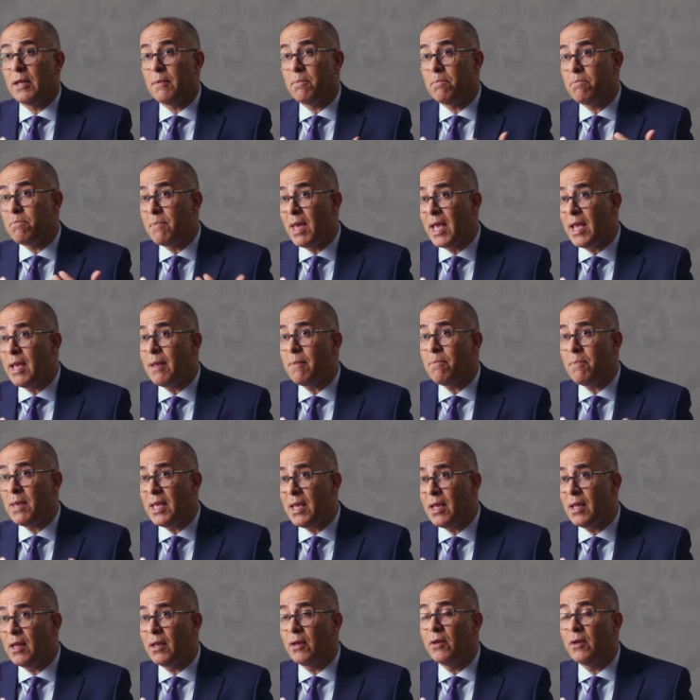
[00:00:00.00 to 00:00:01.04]
It may
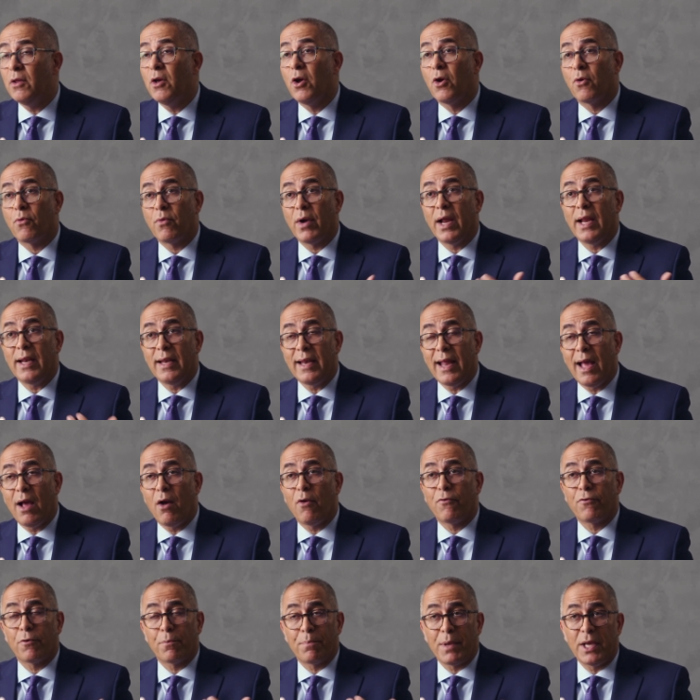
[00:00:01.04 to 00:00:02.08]
mean right
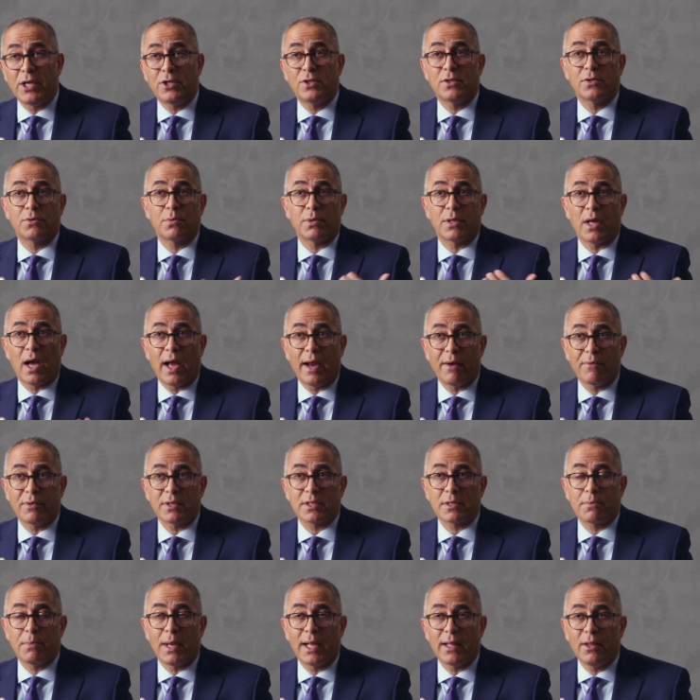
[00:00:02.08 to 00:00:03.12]
now for patients with
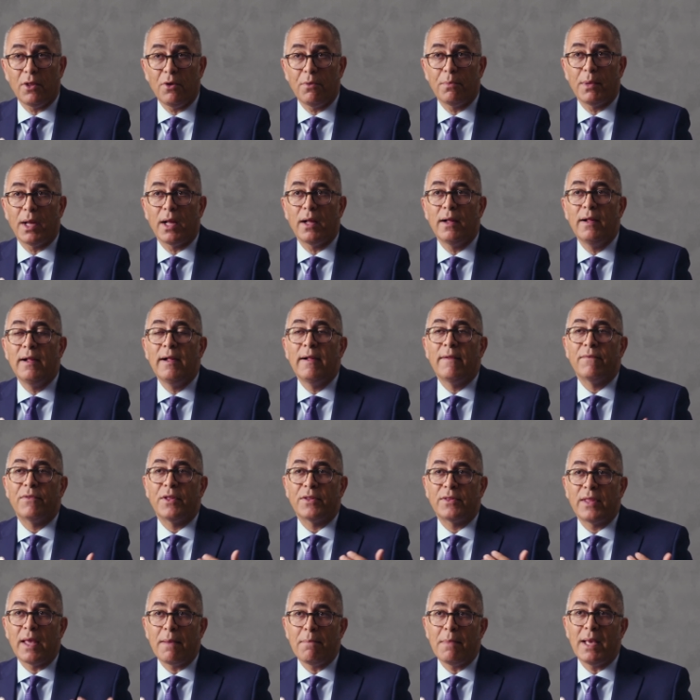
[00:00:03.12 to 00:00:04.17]
high-risk myeloma
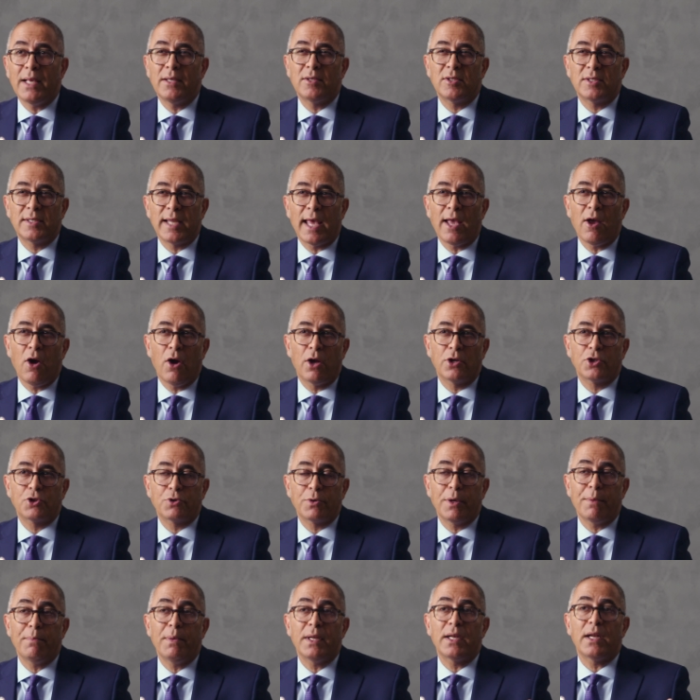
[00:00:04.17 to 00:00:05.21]
that they may stay on
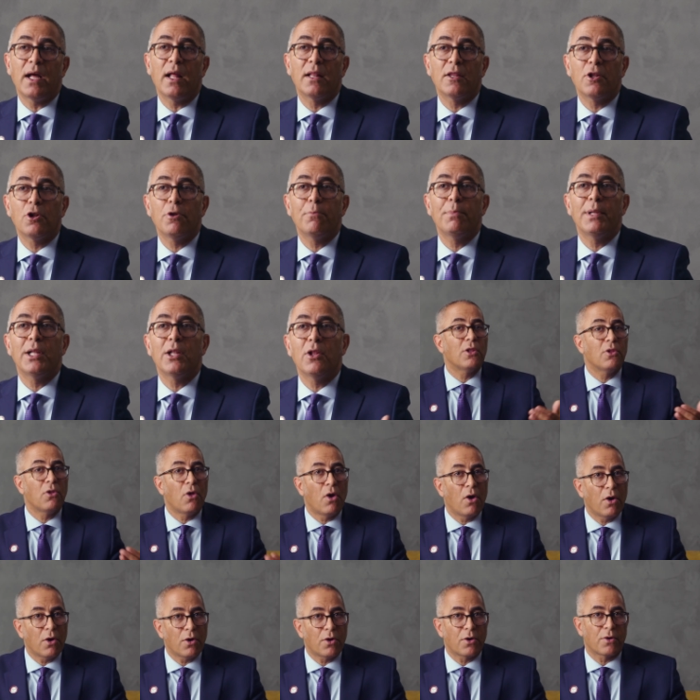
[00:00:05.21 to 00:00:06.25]
treatment a little bit
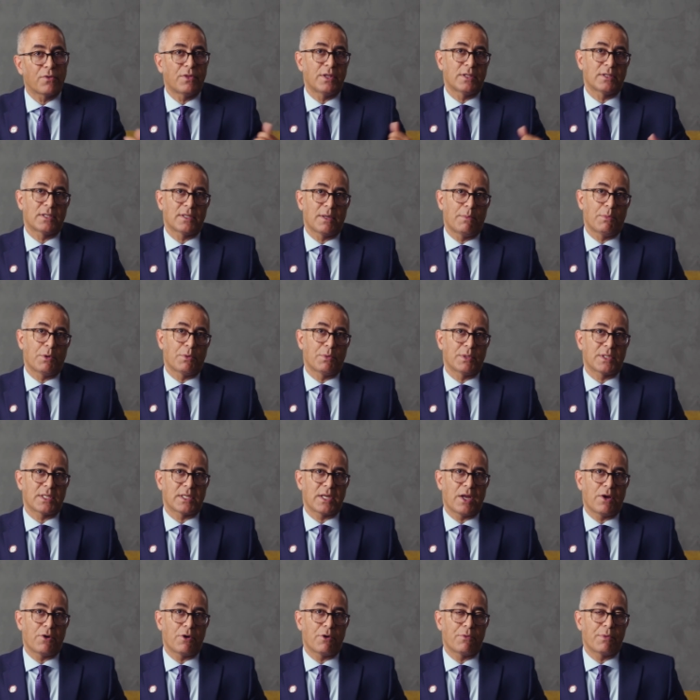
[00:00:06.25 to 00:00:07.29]
longer than someone with
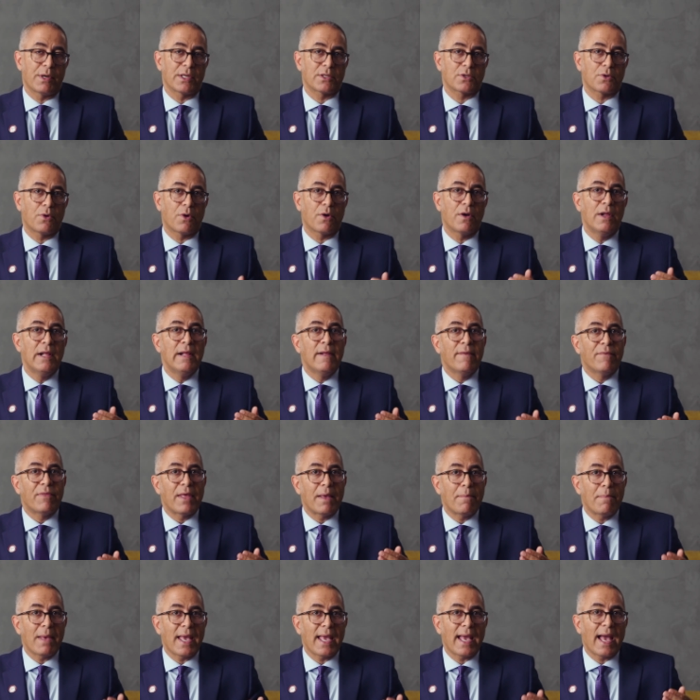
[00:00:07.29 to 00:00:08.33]
standard risk, or
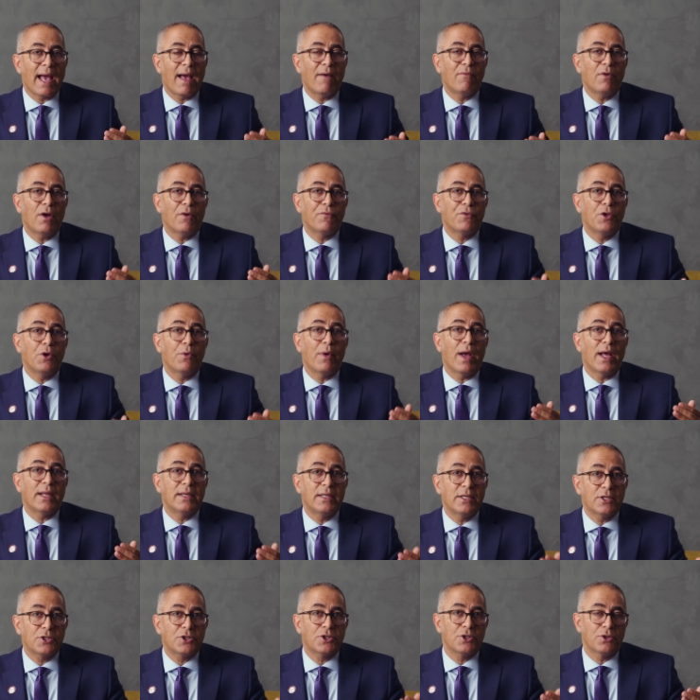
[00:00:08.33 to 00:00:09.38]
they may have a few
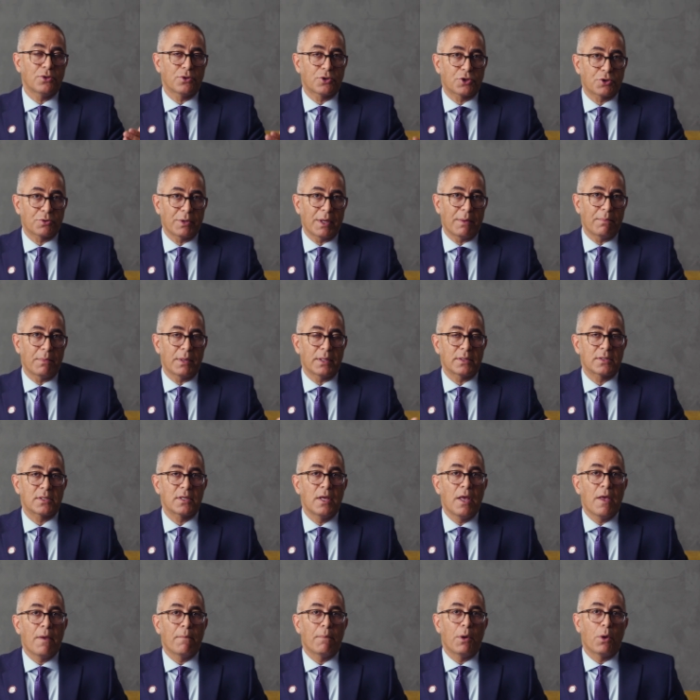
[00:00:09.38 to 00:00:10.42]
additional treatments,
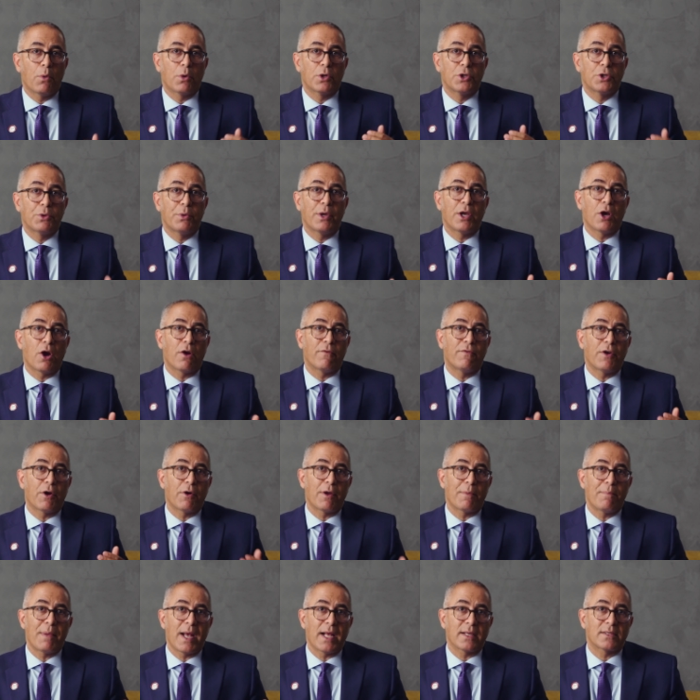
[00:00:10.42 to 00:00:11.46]
but we're doing our
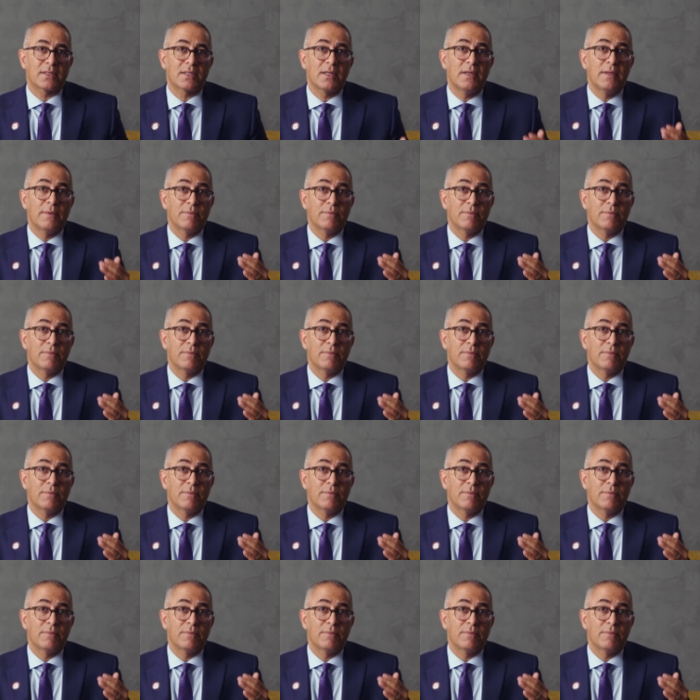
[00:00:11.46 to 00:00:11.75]
very best